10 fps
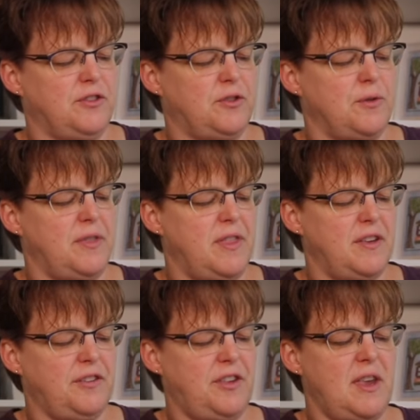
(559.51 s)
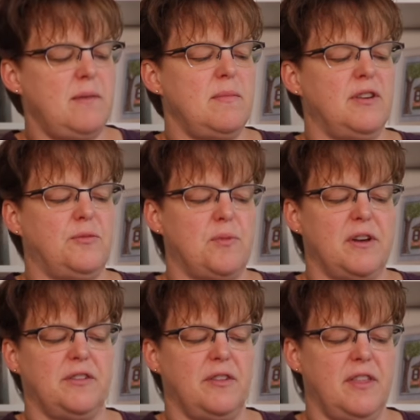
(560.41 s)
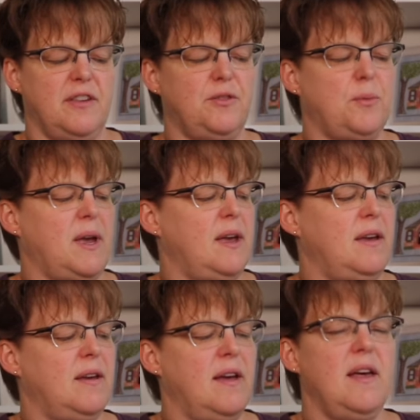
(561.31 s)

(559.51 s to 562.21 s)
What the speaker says: So this seam is pressed this way,